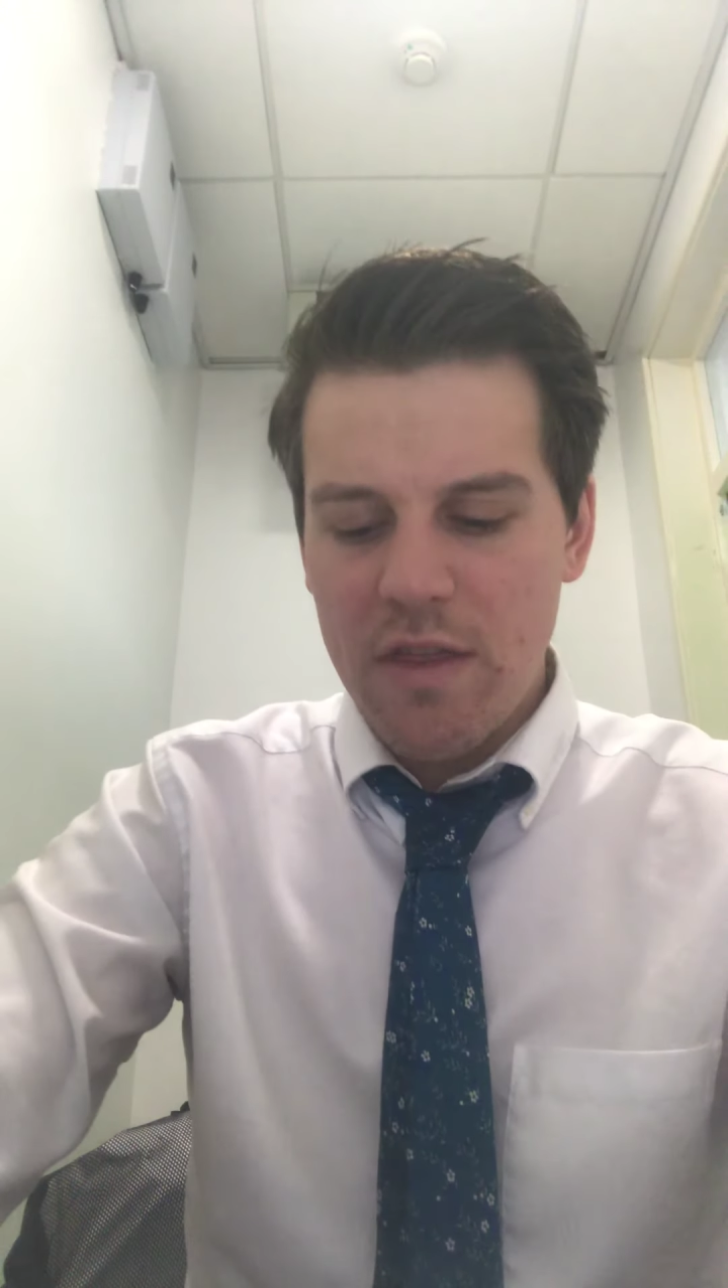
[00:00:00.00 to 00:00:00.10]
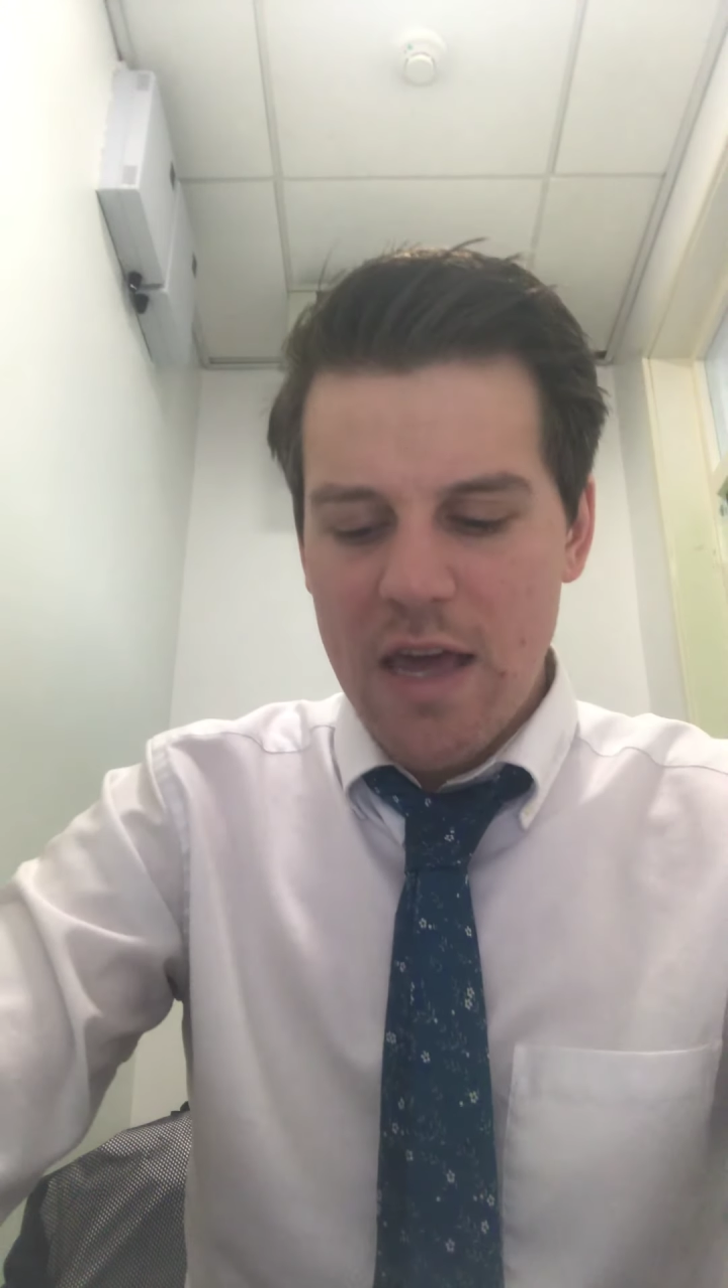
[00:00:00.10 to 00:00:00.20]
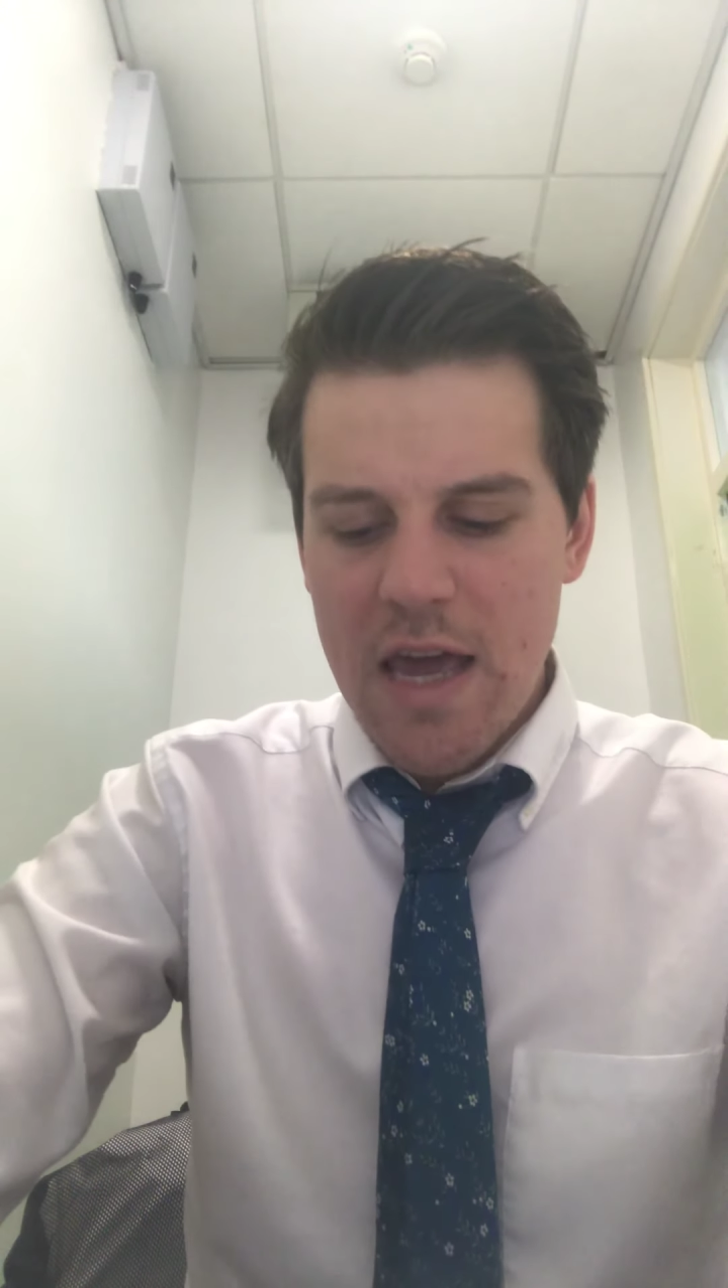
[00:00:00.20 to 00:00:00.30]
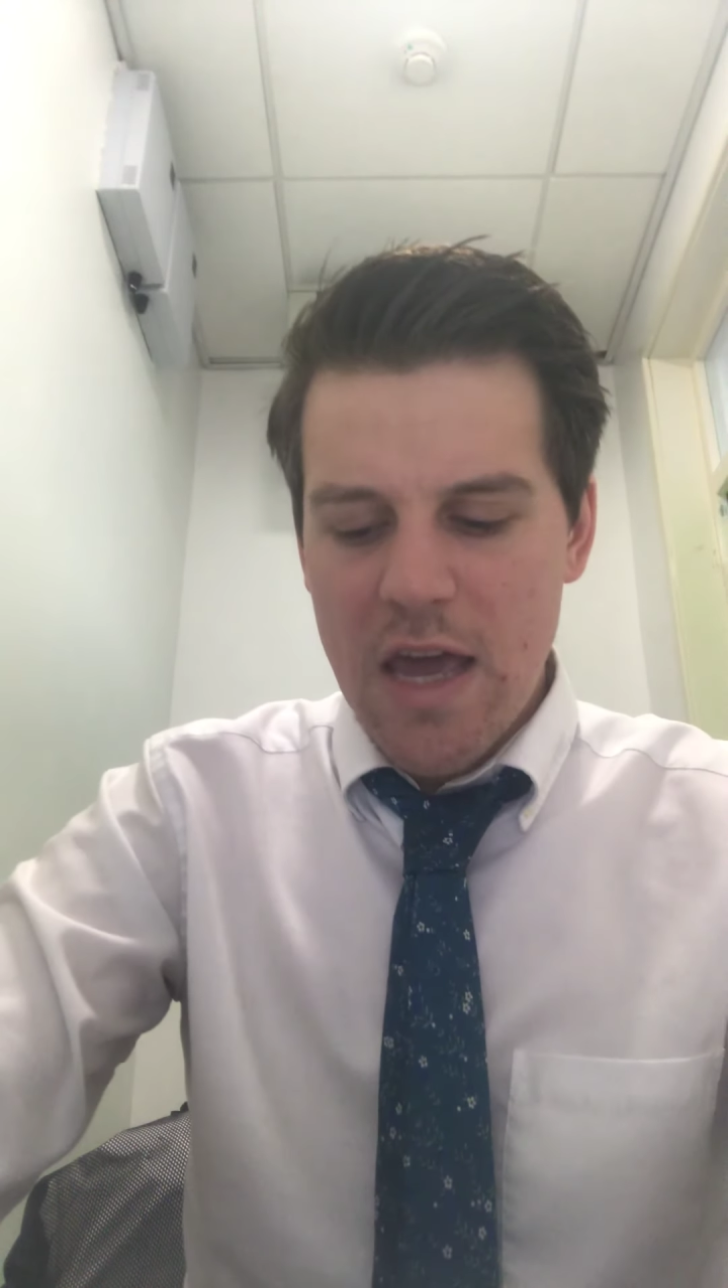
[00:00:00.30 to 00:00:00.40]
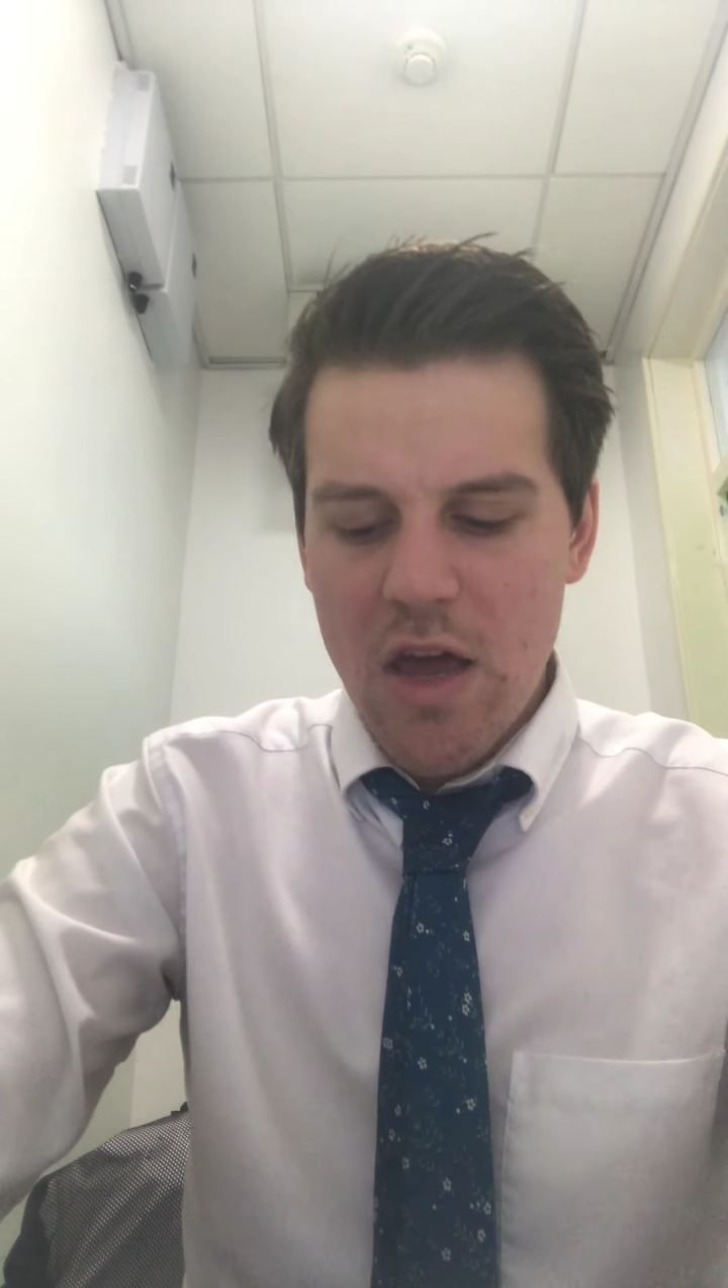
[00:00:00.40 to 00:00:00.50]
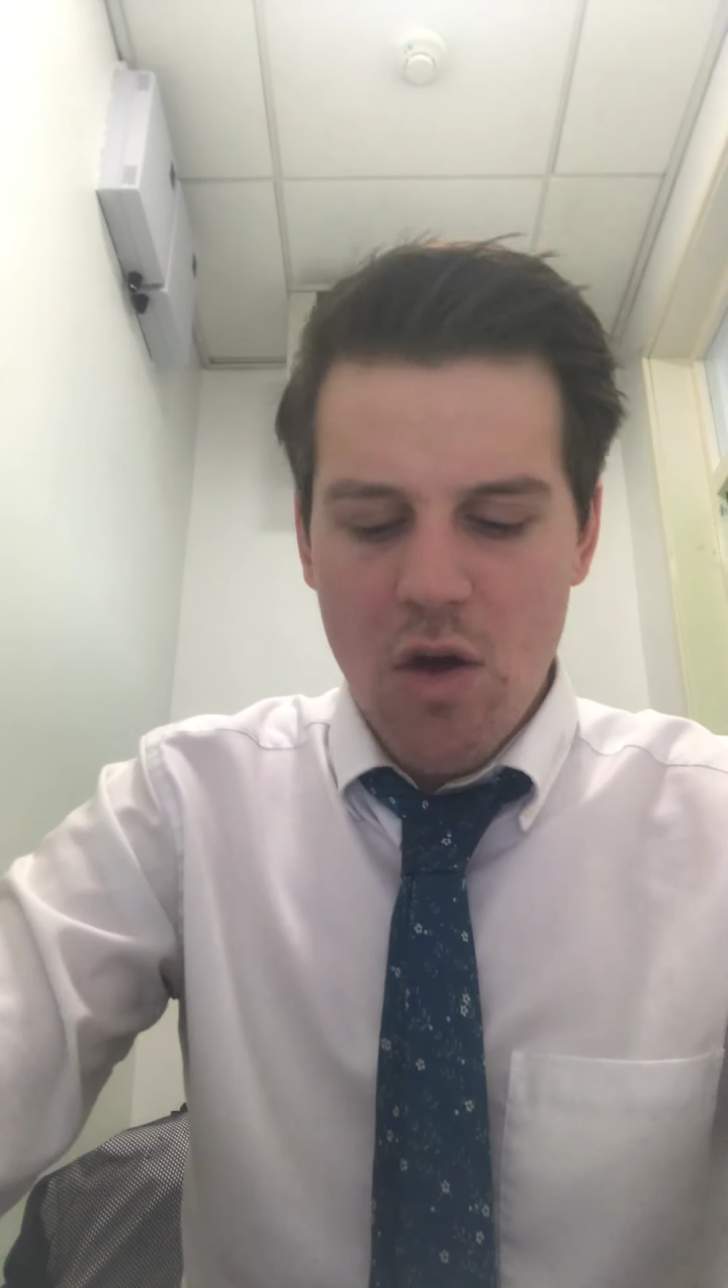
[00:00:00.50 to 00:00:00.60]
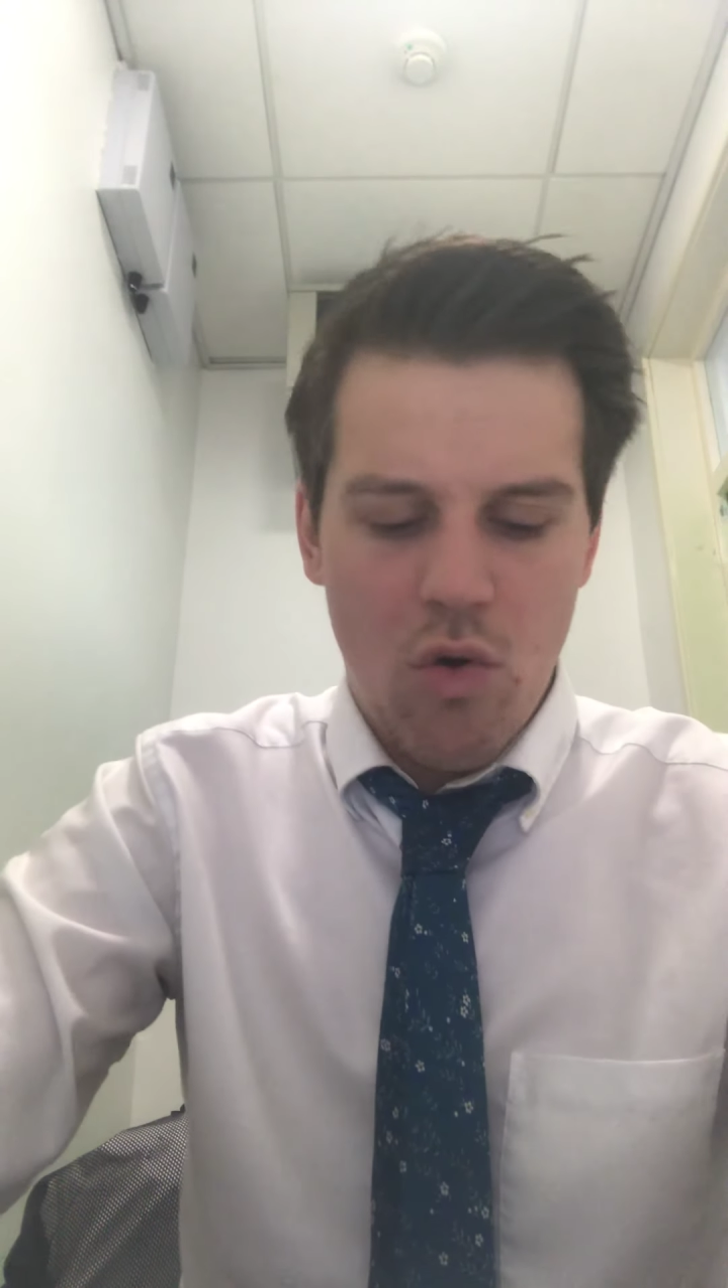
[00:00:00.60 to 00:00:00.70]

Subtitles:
there,